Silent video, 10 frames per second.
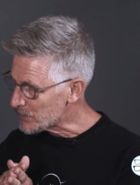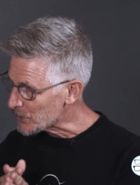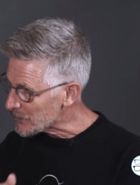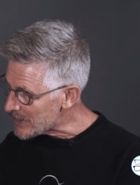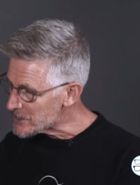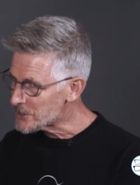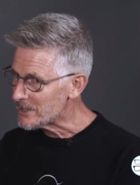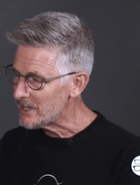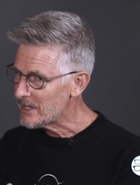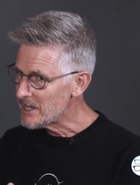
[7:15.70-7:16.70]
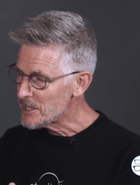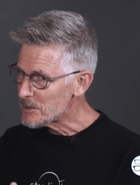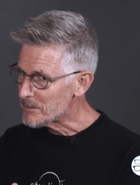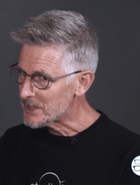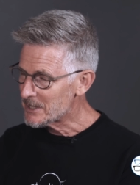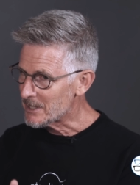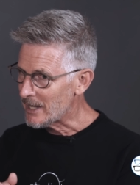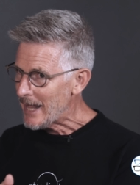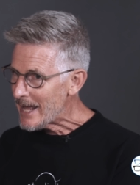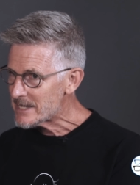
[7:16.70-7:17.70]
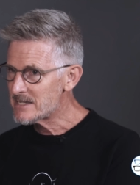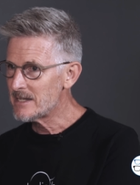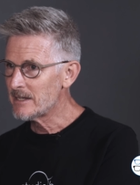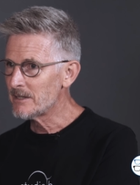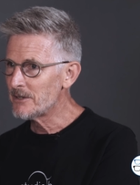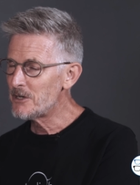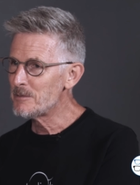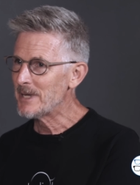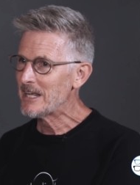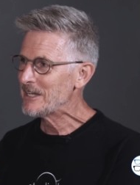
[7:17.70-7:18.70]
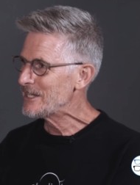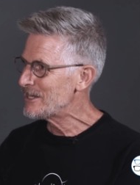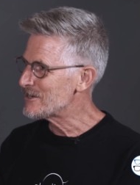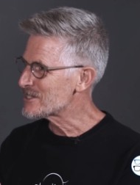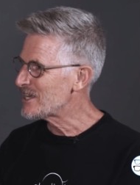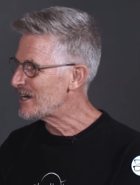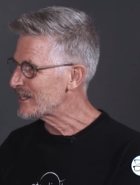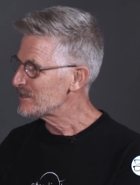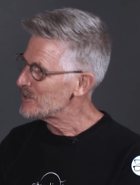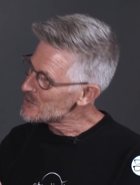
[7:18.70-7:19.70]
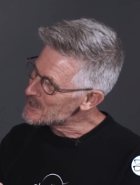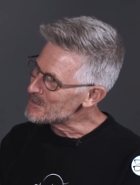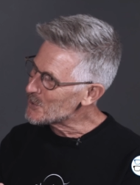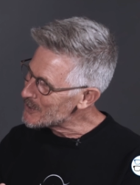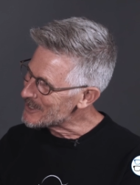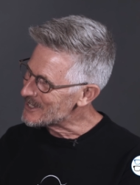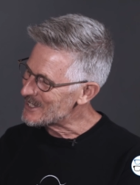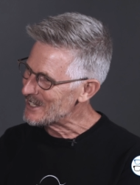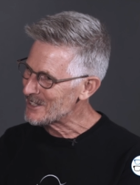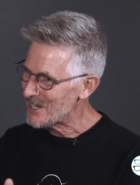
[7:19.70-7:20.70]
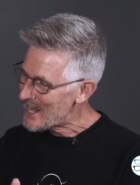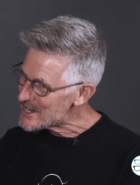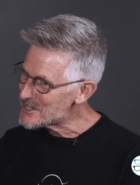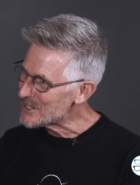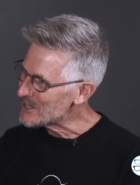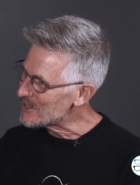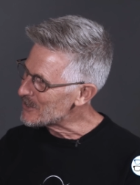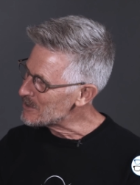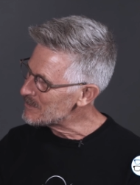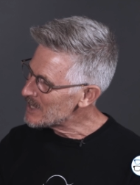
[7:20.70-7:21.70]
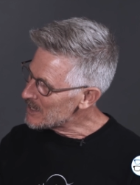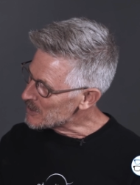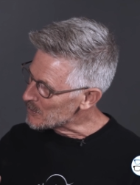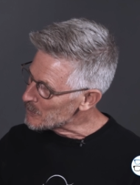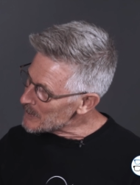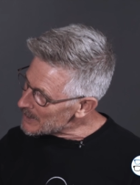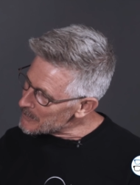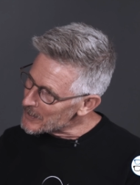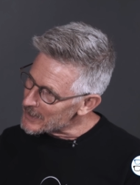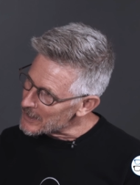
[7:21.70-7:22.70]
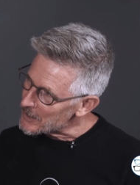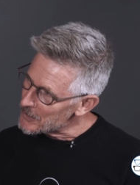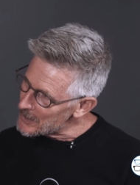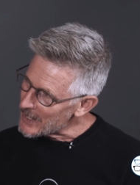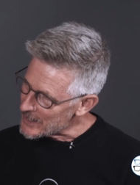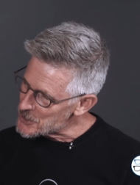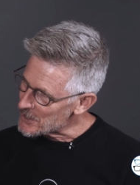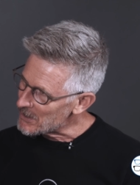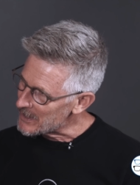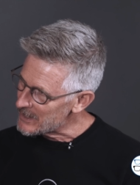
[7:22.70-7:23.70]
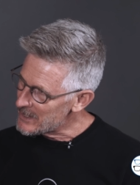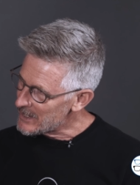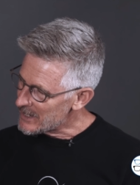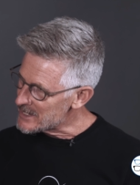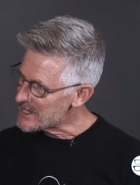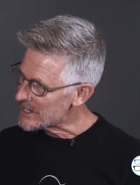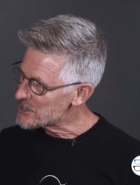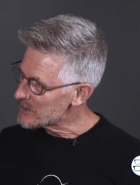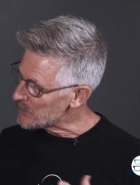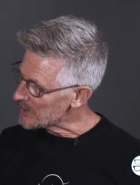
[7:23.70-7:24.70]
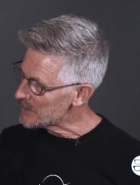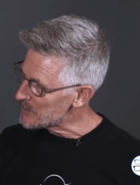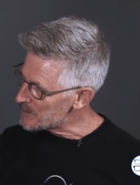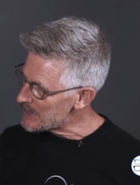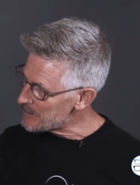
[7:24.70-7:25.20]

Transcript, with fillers: progression, but the last thing you learn about in the end is kind of like the most important thing. The last thing you learn that you really, really get good at generally is actually working with